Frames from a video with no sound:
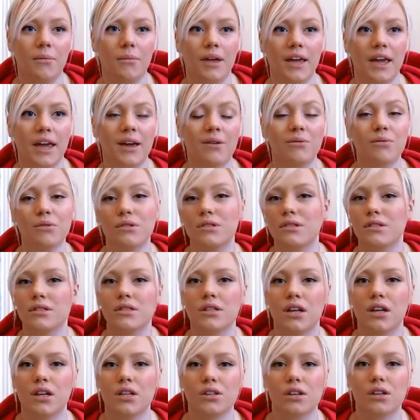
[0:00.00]
it
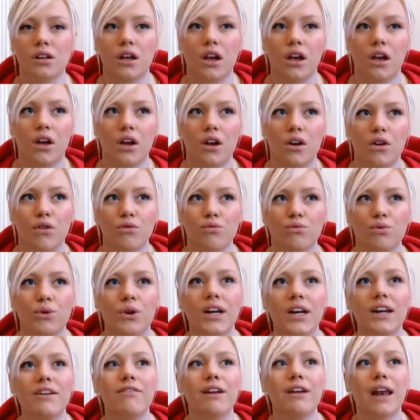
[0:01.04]
was
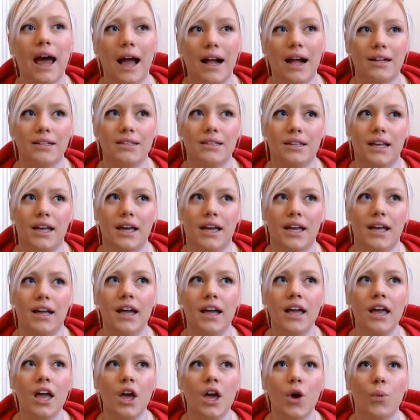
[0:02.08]
really relaxing.
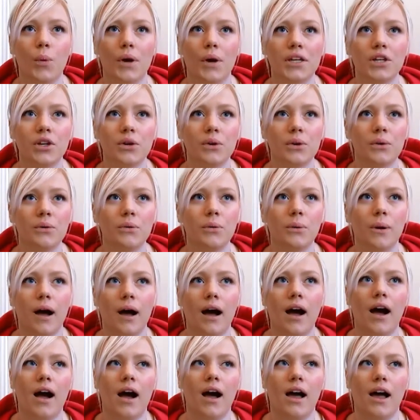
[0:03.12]
When you
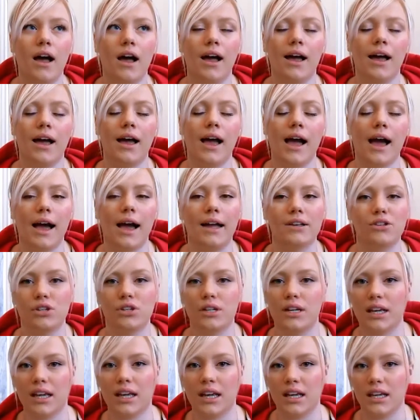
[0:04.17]
are
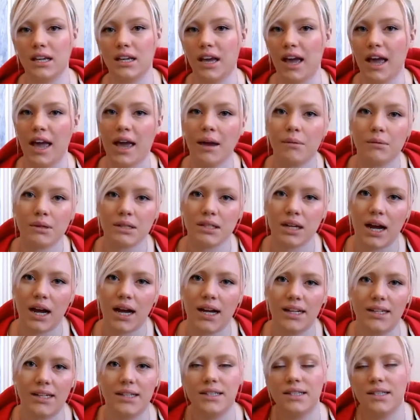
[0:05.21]
actually
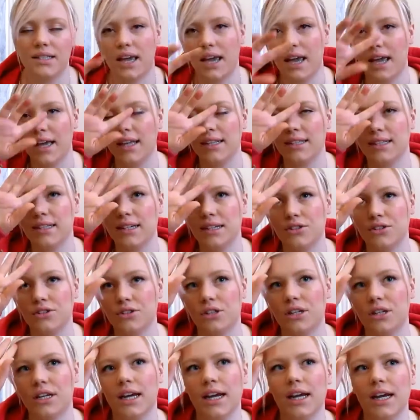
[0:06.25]
hypnotised, it is
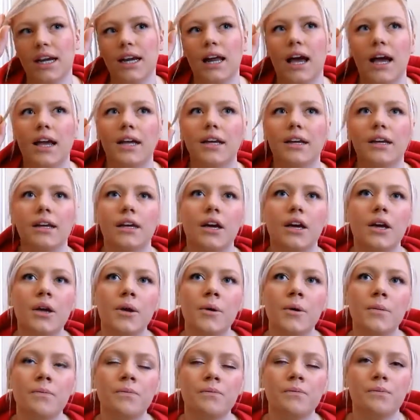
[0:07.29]
literally like
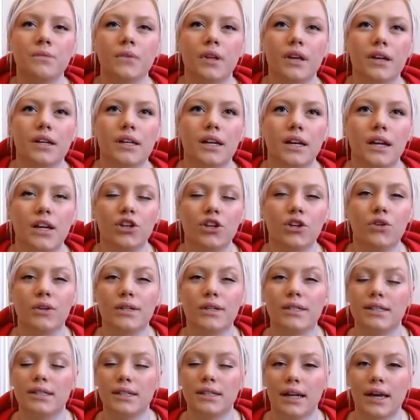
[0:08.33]
you're
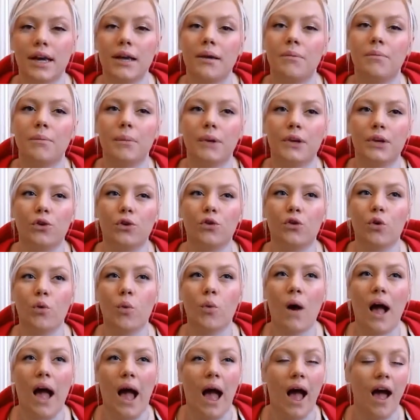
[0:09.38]
asleep but you're
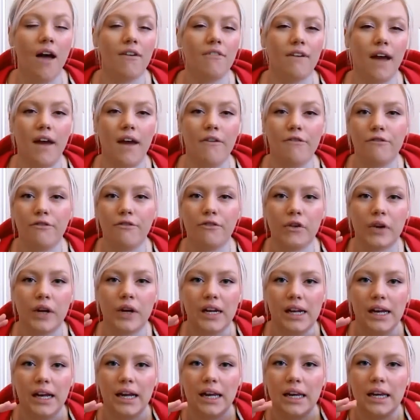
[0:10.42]
aware of
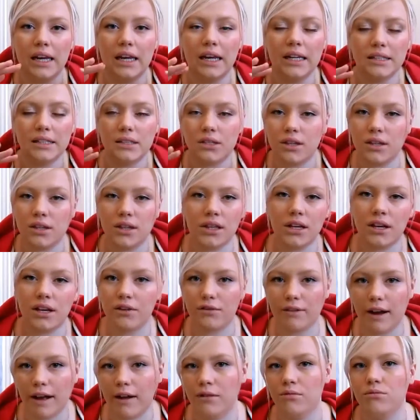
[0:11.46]
every little thing
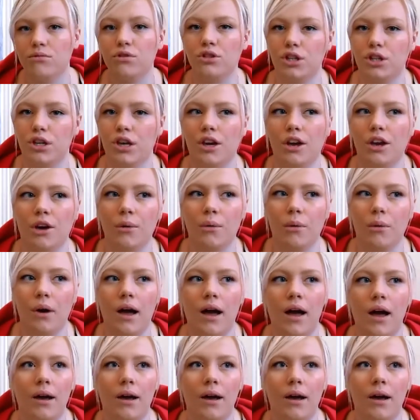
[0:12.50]
around you,